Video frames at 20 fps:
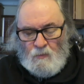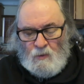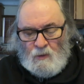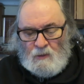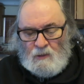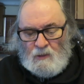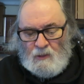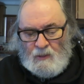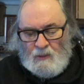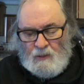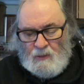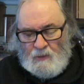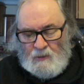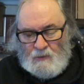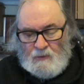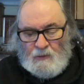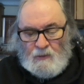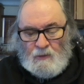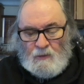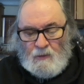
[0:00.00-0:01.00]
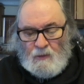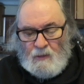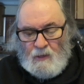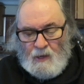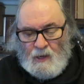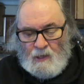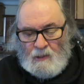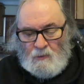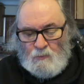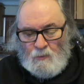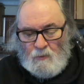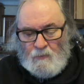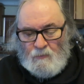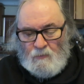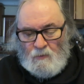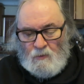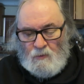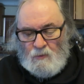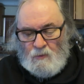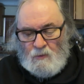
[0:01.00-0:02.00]
which is in the Gospel
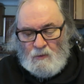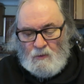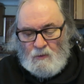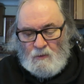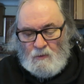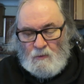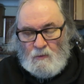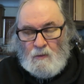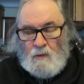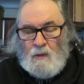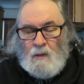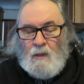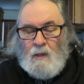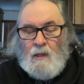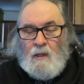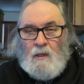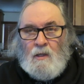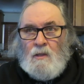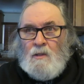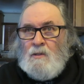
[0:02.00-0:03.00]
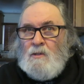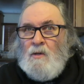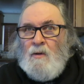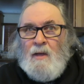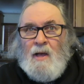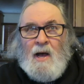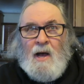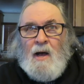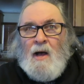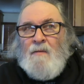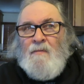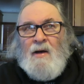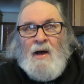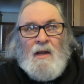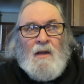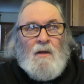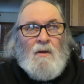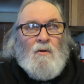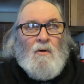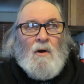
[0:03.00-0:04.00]
of Luke. So yeah, I've
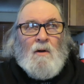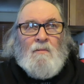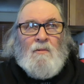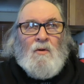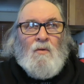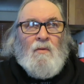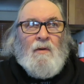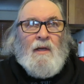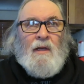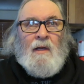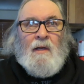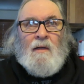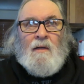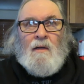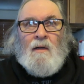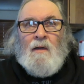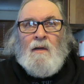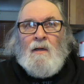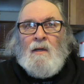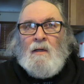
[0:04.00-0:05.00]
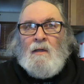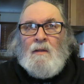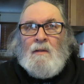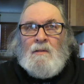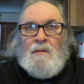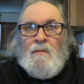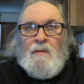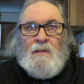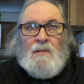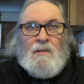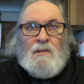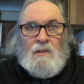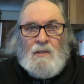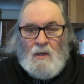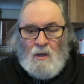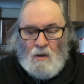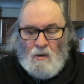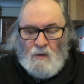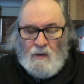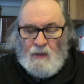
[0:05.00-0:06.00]
had a normal week. Uh, it's been
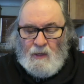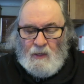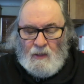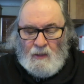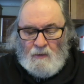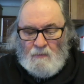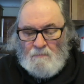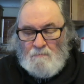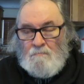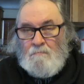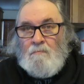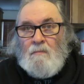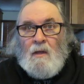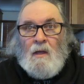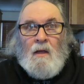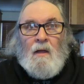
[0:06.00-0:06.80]
snowing.